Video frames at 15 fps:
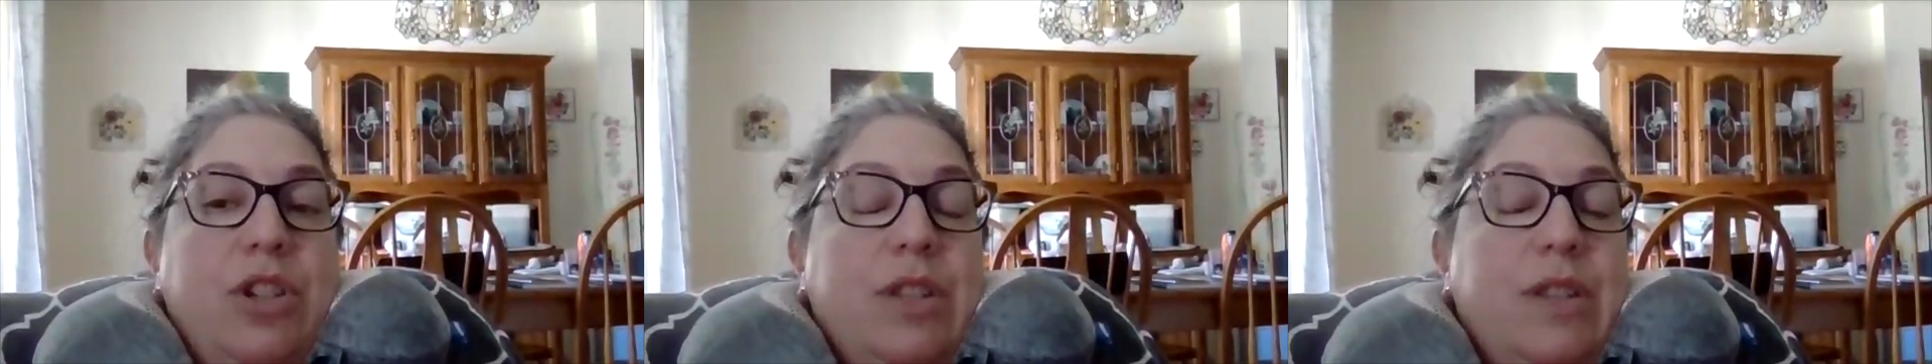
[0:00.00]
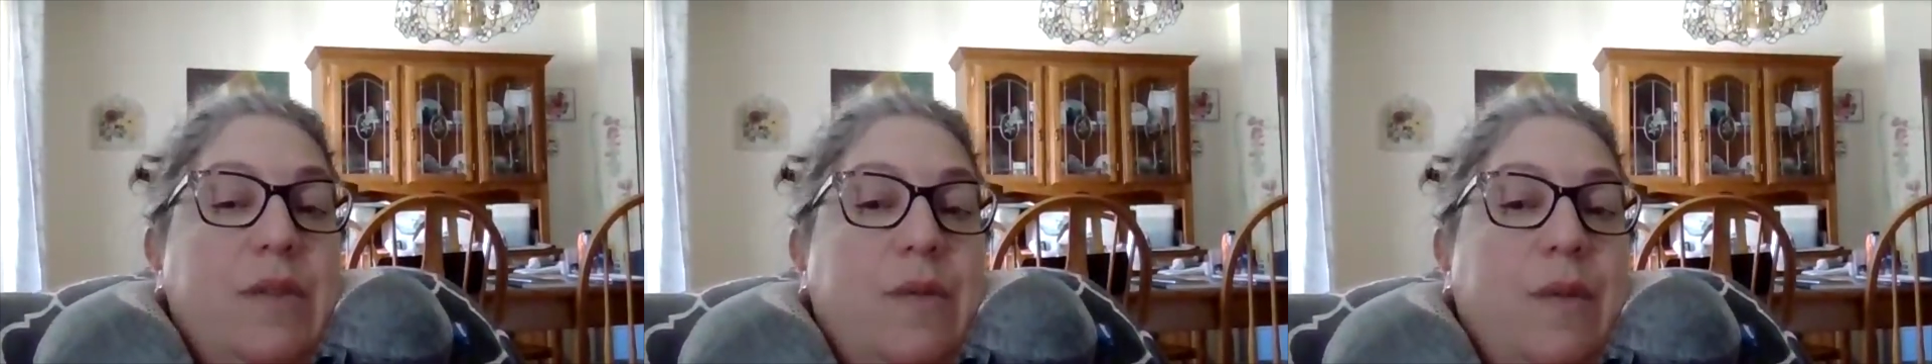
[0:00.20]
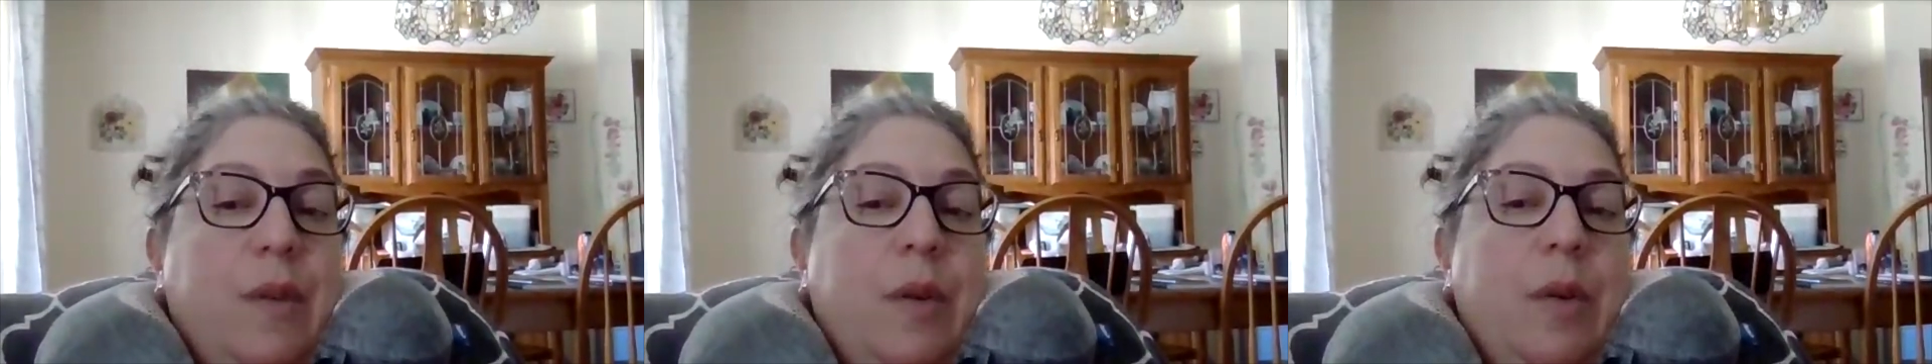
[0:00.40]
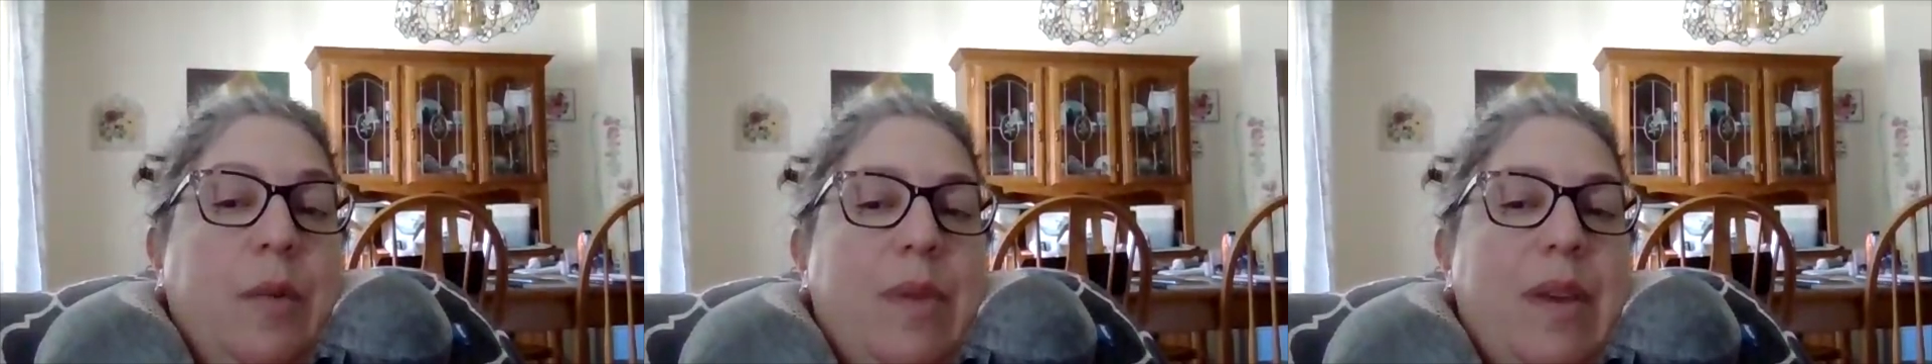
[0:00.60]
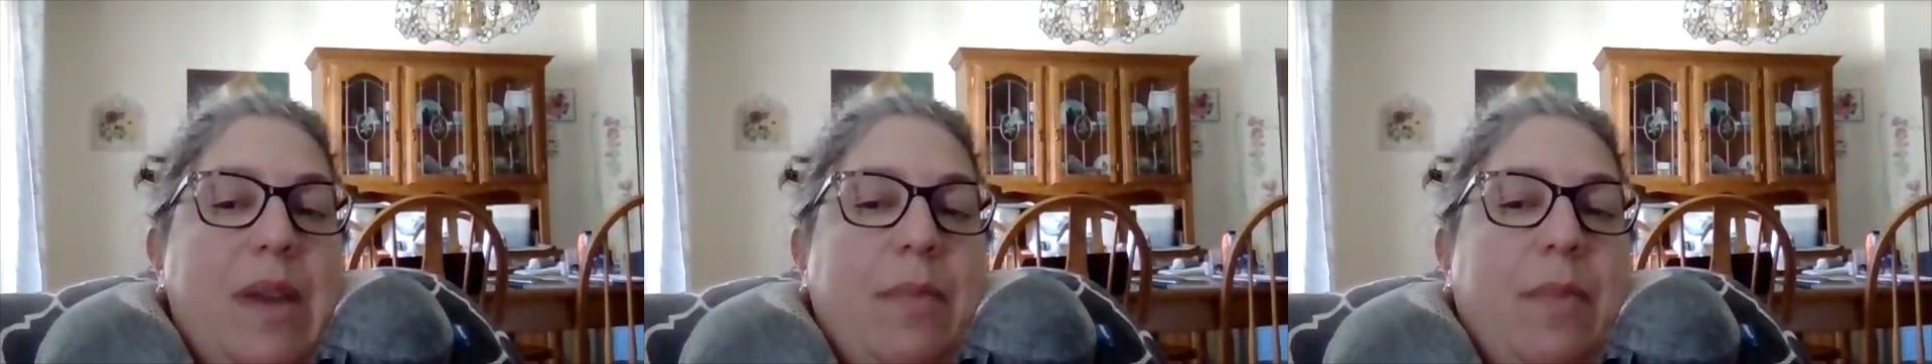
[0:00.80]
just for
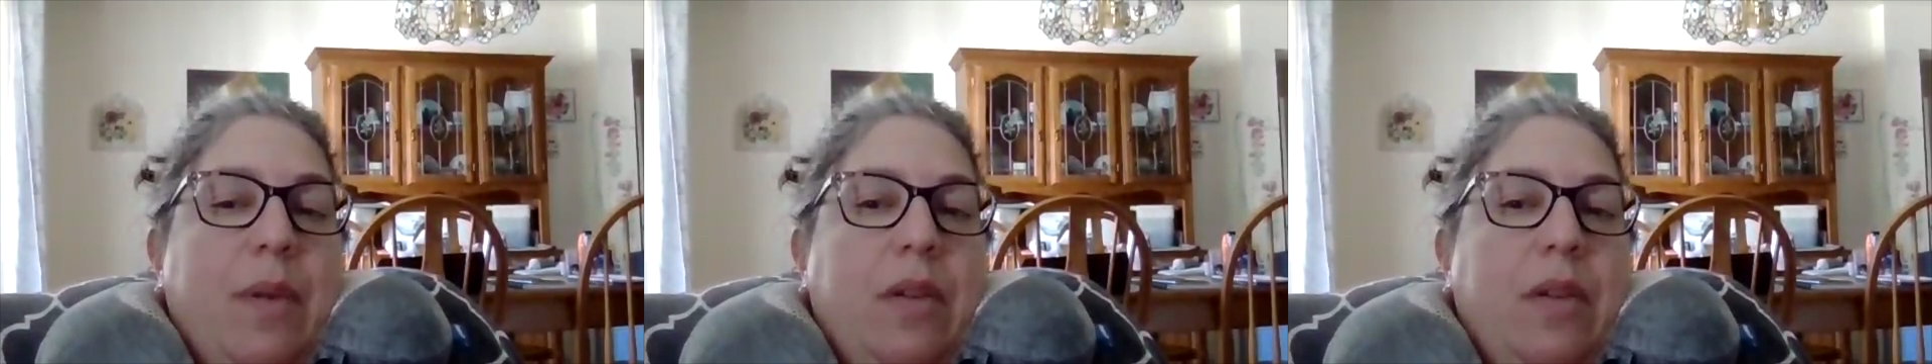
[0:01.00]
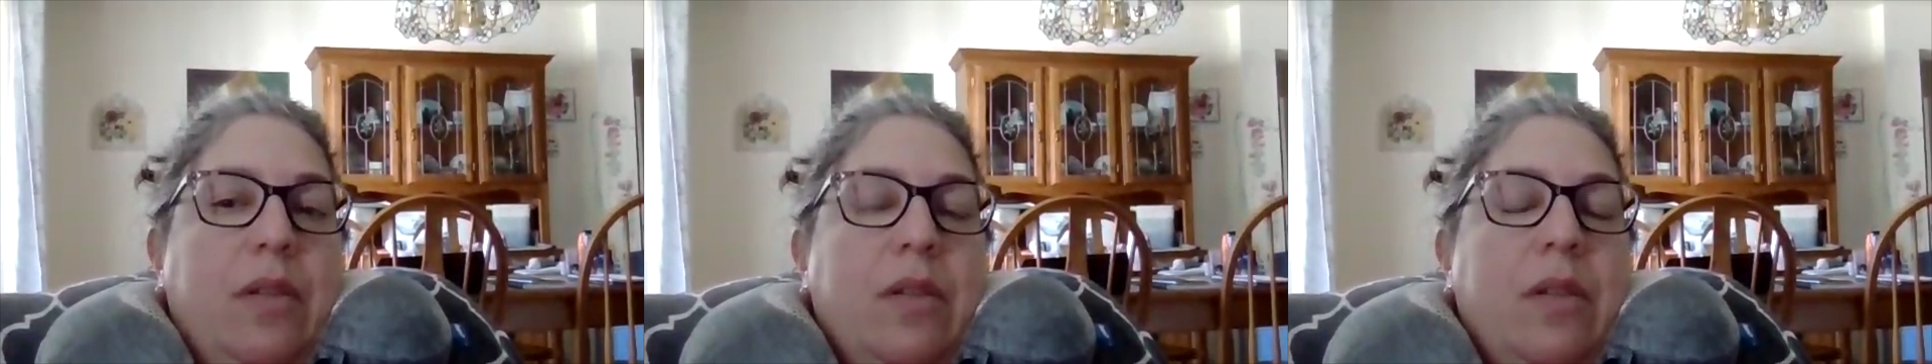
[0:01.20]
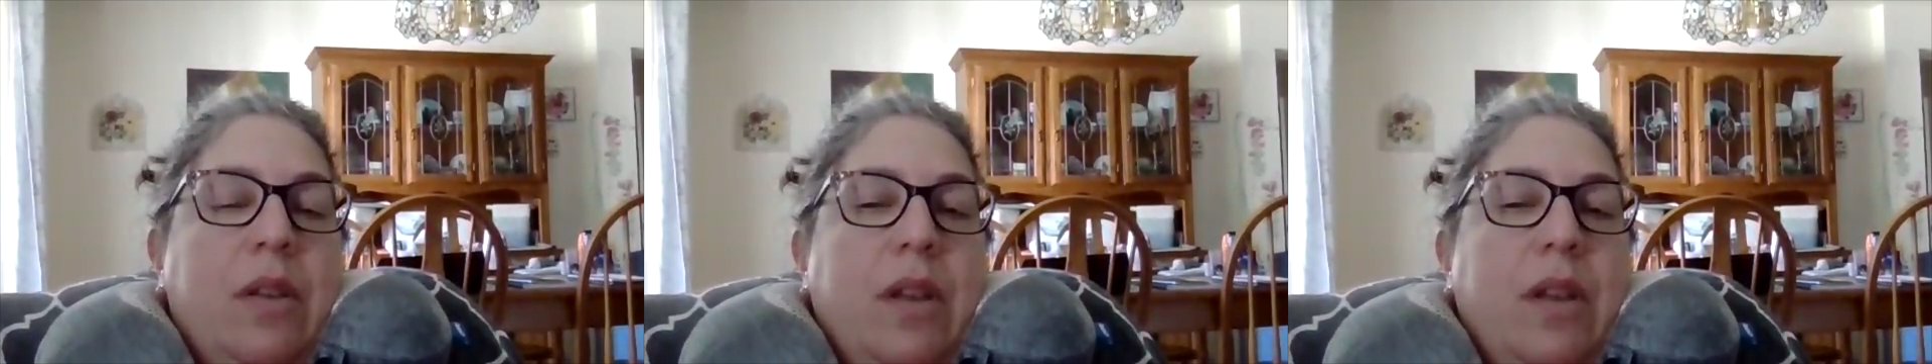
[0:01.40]
people